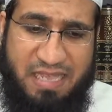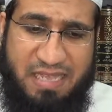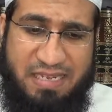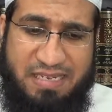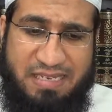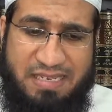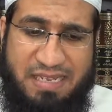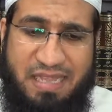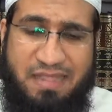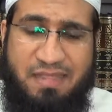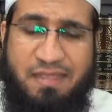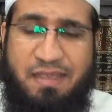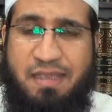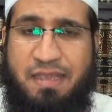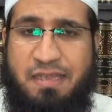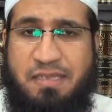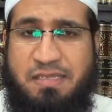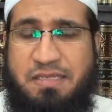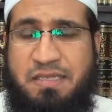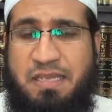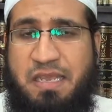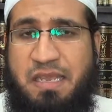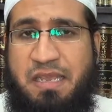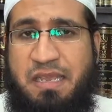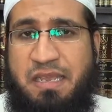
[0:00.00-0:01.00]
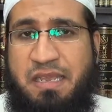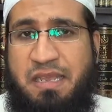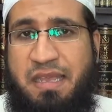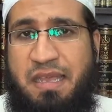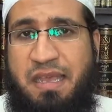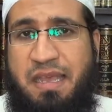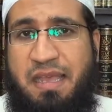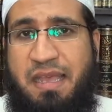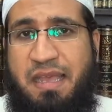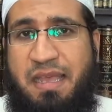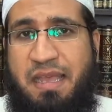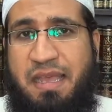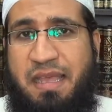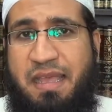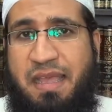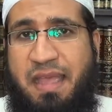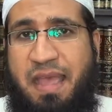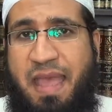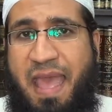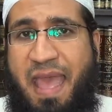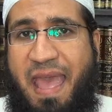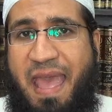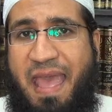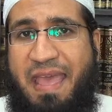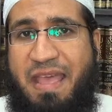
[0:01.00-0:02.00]
telling us
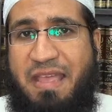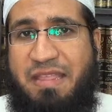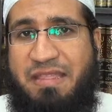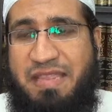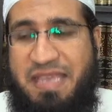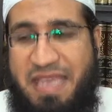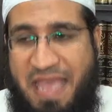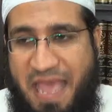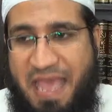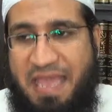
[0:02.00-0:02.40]
the